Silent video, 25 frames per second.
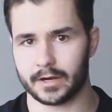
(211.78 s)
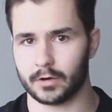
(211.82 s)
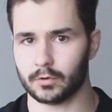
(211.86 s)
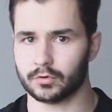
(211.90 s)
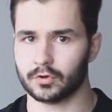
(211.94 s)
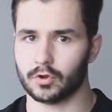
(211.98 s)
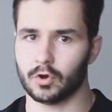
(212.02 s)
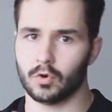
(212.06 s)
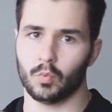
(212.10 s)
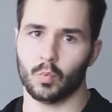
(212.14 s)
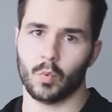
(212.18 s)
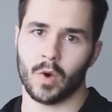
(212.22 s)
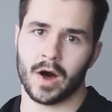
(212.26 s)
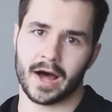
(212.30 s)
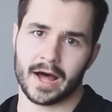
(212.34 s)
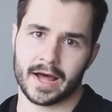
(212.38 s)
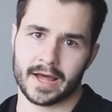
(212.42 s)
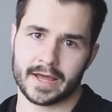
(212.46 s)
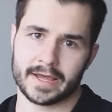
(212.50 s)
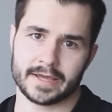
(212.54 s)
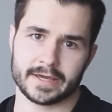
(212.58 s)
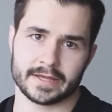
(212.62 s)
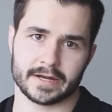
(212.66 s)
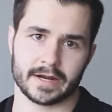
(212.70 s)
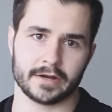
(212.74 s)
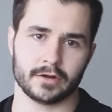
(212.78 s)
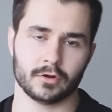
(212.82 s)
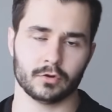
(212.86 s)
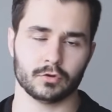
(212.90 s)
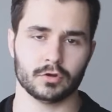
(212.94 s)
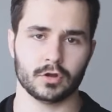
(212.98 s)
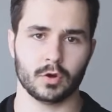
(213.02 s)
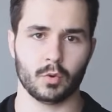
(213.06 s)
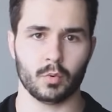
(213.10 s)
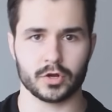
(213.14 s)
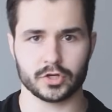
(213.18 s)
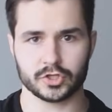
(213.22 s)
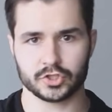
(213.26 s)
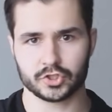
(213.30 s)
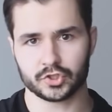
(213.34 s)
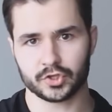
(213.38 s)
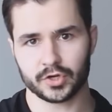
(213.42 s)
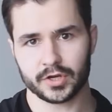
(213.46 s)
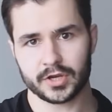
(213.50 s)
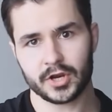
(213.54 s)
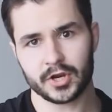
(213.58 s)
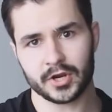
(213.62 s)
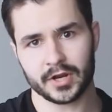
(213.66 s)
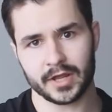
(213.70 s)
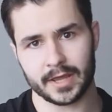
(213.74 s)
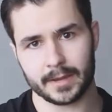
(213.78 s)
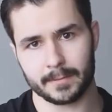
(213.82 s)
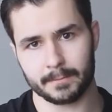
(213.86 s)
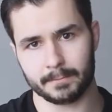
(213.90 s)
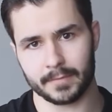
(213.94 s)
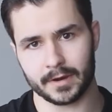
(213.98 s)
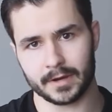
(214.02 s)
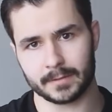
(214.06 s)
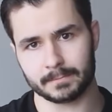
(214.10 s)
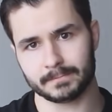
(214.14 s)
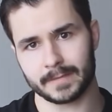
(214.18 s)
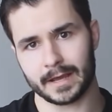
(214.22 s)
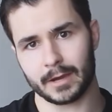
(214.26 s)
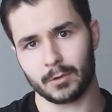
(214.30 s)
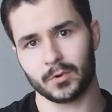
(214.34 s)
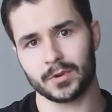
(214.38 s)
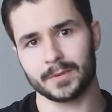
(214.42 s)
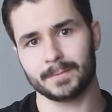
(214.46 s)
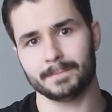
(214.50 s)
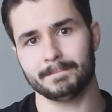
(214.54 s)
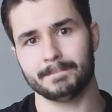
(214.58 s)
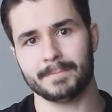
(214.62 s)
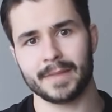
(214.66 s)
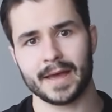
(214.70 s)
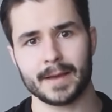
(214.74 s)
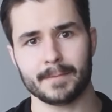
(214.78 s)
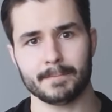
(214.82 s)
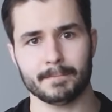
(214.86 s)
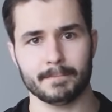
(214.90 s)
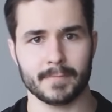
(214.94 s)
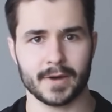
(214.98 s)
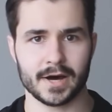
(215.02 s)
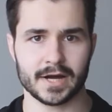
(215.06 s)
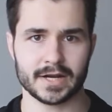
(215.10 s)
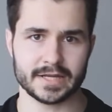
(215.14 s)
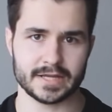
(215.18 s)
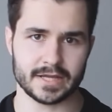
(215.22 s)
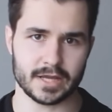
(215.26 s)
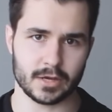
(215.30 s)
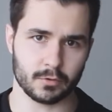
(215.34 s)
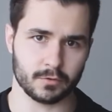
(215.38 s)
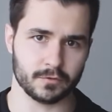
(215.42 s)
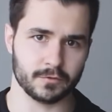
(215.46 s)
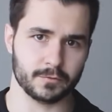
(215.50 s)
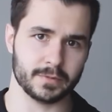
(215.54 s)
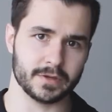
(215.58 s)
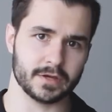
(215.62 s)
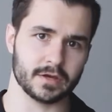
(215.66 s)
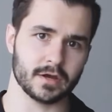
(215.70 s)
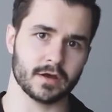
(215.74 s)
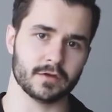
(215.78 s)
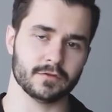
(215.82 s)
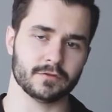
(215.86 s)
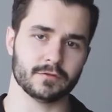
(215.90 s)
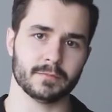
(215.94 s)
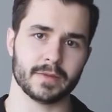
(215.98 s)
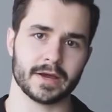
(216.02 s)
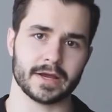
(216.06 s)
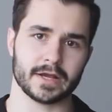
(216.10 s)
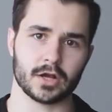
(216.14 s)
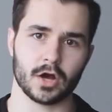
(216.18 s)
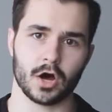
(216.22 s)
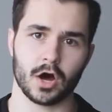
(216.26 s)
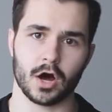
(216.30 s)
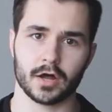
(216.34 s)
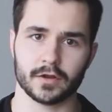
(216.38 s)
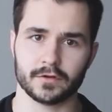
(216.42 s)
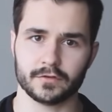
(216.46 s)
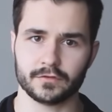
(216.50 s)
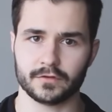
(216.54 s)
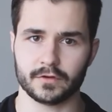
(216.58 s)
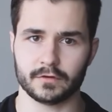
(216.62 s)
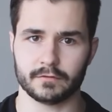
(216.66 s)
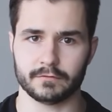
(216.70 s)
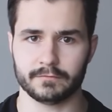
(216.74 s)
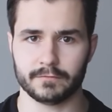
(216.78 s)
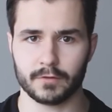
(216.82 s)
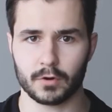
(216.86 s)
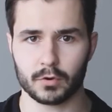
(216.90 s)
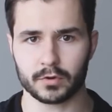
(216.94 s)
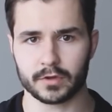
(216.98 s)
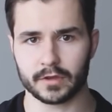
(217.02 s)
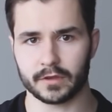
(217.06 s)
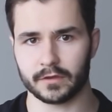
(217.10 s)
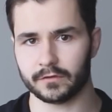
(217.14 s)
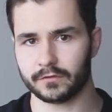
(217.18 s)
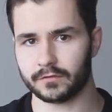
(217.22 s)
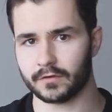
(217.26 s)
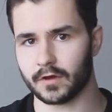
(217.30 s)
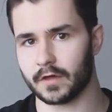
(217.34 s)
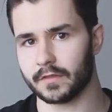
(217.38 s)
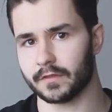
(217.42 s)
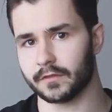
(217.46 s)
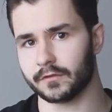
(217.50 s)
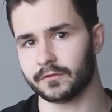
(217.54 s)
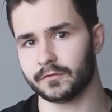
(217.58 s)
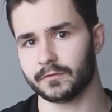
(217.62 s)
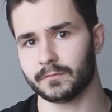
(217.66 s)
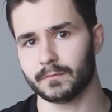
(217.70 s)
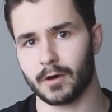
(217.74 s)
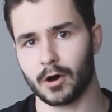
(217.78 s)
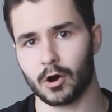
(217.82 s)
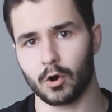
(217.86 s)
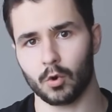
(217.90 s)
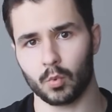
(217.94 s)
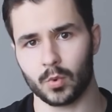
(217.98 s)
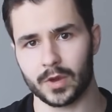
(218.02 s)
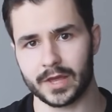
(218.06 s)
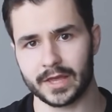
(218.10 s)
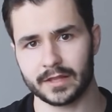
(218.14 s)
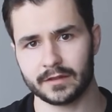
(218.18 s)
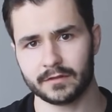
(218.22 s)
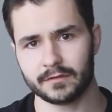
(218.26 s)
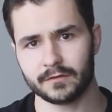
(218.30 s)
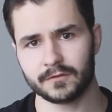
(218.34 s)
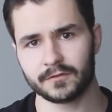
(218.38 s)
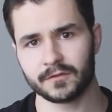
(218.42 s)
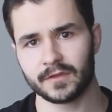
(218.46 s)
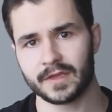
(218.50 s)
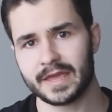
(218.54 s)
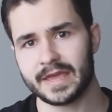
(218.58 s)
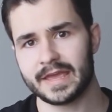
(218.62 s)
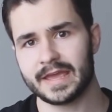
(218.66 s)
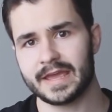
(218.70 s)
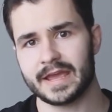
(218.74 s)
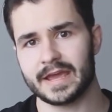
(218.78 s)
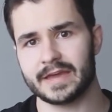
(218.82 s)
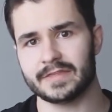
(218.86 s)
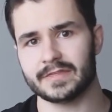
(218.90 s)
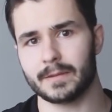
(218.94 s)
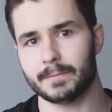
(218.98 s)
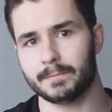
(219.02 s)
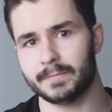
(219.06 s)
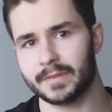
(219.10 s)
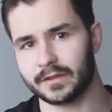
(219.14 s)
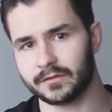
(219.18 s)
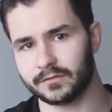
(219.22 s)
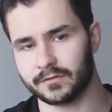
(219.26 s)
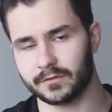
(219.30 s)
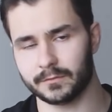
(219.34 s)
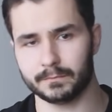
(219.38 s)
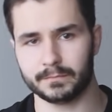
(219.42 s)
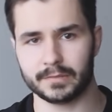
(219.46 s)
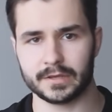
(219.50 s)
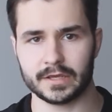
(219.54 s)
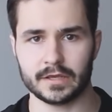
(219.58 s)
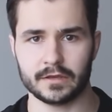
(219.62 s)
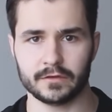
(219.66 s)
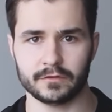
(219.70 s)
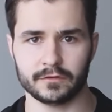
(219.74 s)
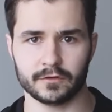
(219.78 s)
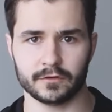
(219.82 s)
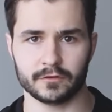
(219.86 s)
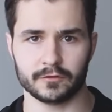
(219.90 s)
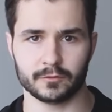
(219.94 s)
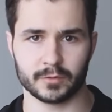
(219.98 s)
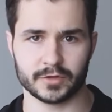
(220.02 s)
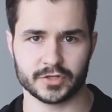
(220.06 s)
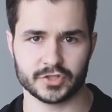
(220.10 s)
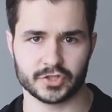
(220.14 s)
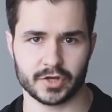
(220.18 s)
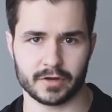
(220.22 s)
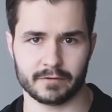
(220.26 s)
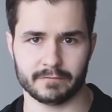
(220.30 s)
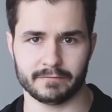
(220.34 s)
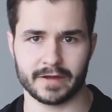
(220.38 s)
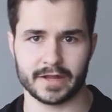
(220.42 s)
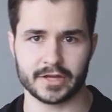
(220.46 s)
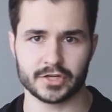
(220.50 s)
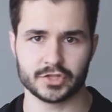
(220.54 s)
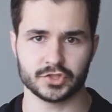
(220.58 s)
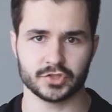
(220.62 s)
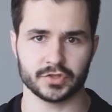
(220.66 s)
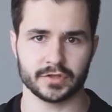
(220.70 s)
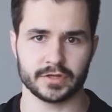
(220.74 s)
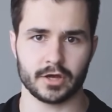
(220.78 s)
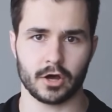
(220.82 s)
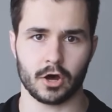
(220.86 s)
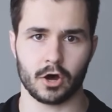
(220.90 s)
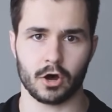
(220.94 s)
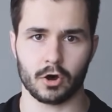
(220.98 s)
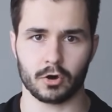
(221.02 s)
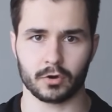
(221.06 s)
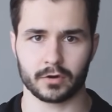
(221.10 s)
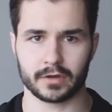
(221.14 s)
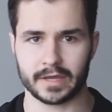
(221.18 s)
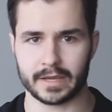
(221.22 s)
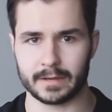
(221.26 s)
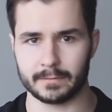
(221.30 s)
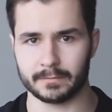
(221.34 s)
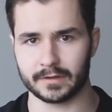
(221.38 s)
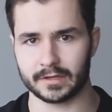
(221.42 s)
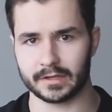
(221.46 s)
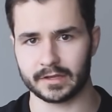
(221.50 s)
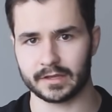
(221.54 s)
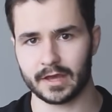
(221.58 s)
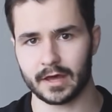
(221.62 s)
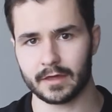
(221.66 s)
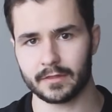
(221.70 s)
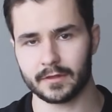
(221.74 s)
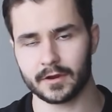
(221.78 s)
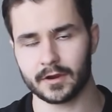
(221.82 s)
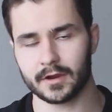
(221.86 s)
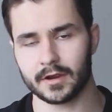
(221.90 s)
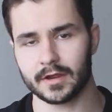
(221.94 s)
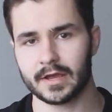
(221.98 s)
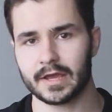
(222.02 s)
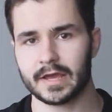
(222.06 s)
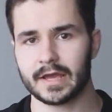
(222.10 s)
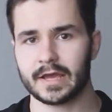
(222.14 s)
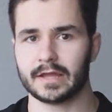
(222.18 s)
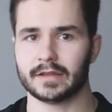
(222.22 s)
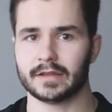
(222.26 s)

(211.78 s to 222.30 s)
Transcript: I don't know why and I don't know what triggered it, but I would bet money it was because of my constant focus on the small wins and the bits and pieces which eventually all came together